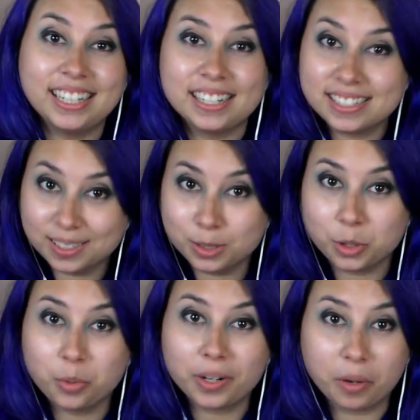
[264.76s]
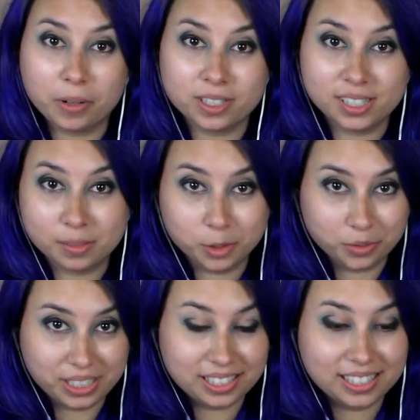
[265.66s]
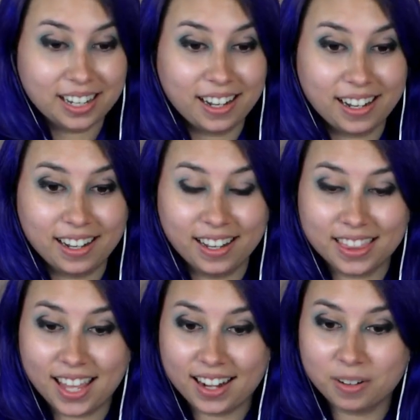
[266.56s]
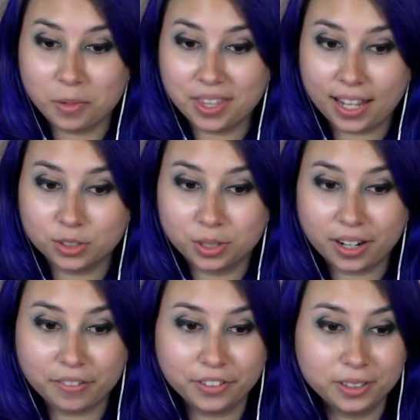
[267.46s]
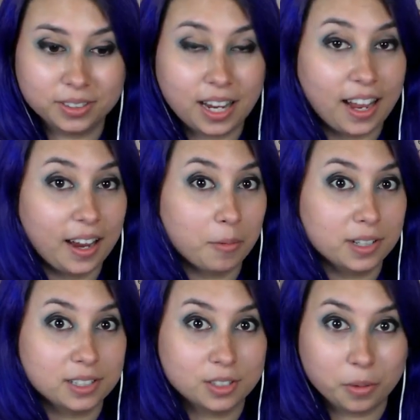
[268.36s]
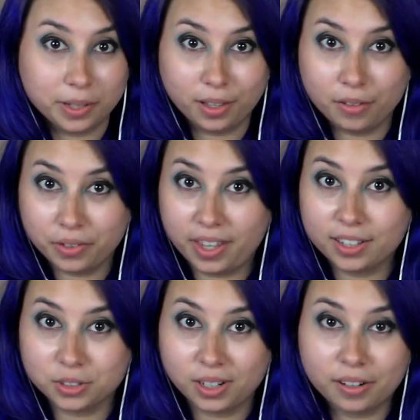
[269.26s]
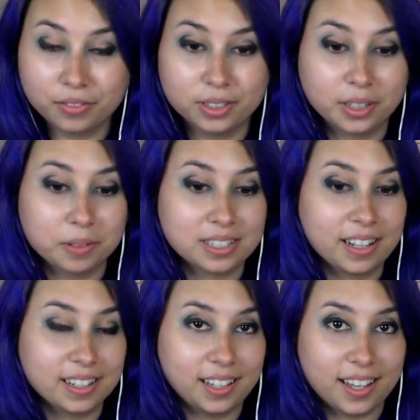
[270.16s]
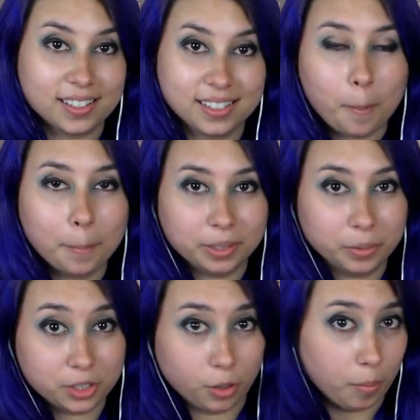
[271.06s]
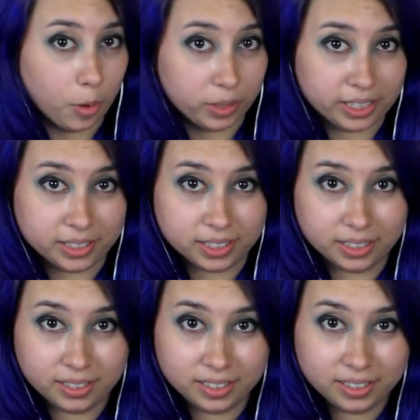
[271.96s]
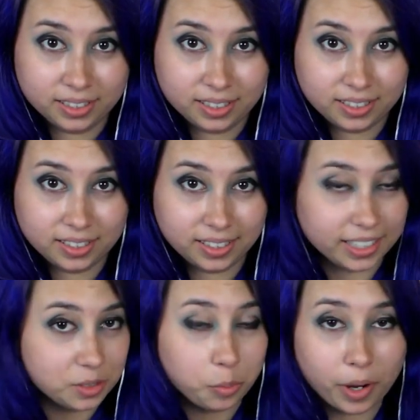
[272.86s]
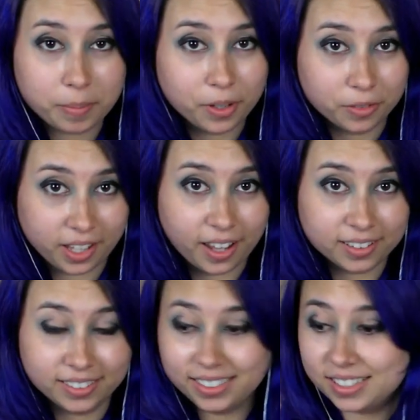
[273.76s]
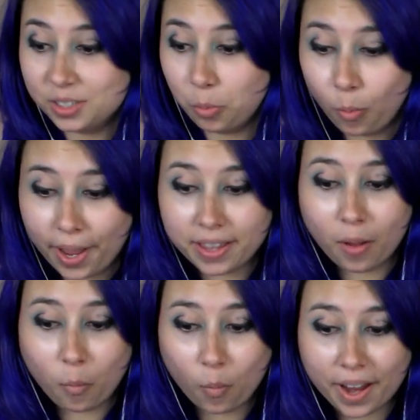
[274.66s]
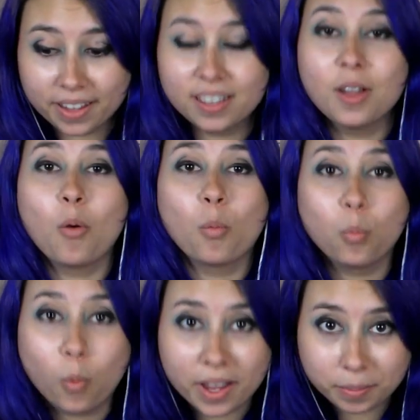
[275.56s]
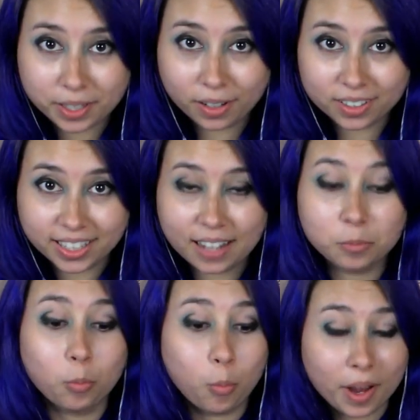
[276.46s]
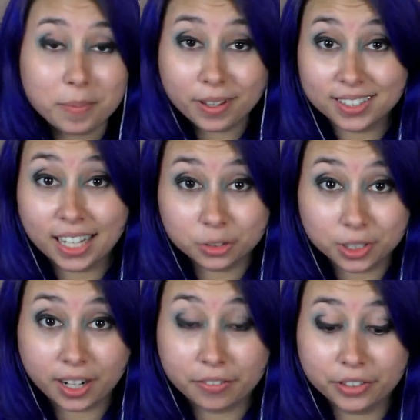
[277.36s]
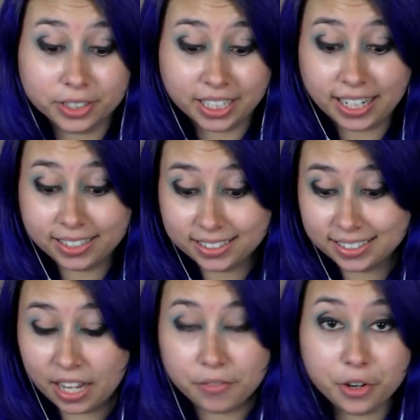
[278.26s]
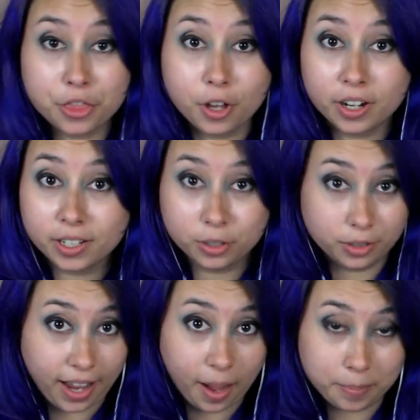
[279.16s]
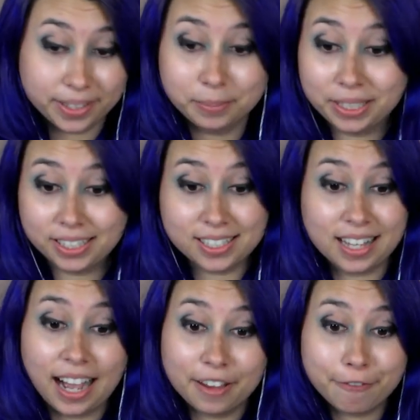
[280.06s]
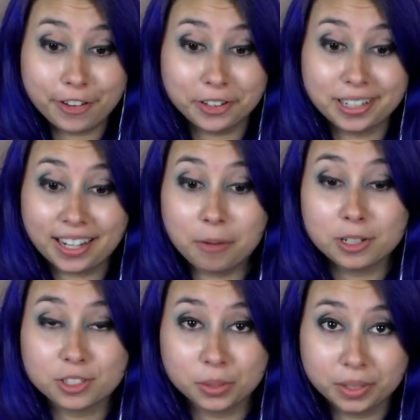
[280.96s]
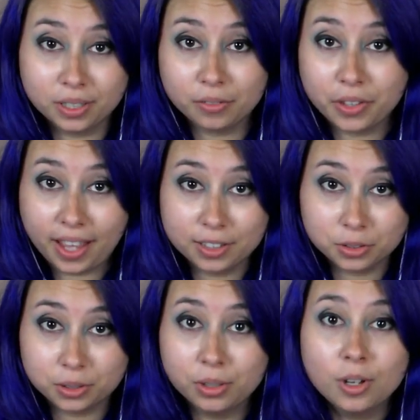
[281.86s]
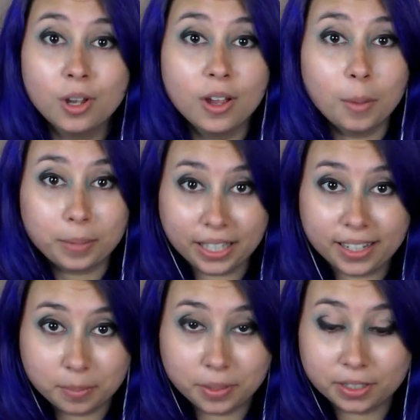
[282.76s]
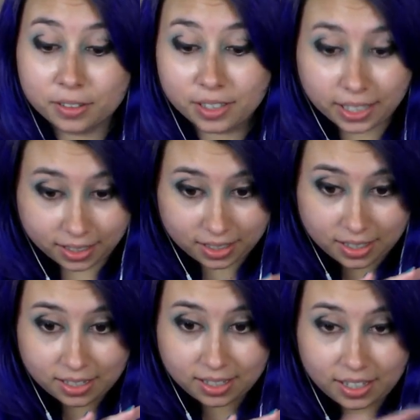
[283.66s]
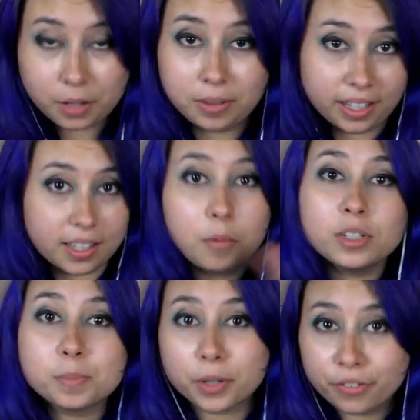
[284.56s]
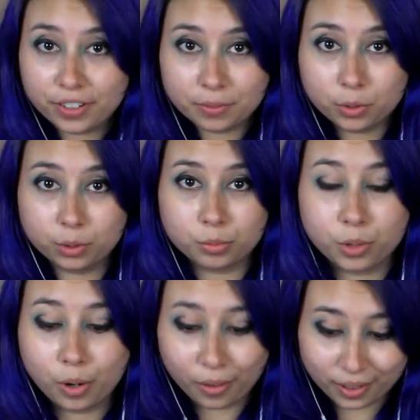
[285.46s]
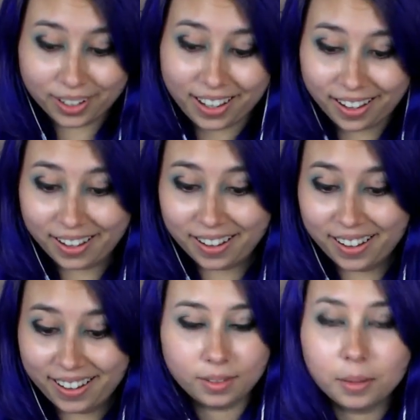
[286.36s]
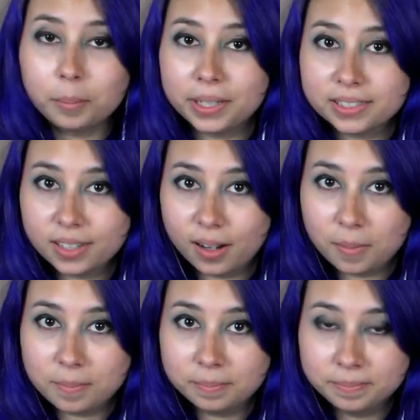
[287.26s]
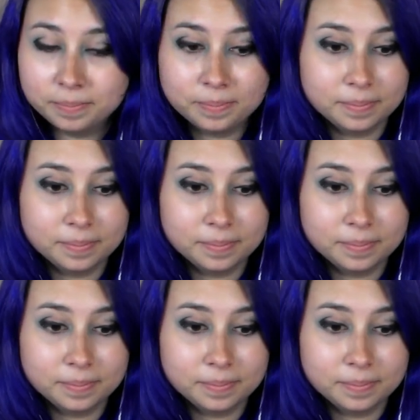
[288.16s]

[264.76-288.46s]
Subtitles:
I still do when I watch his movies. Then with Andrew Garfield, I was so in love with Andrew Garfield, I was like, yes. But with Tom Holland, it's way beyond that. It's way, way, way beyond that. Way beyond Andrew Garfield, and I never thought it could happen because I felt like I was so in love with Andrew playing Peter. Like he was perfect for the role. But Tom,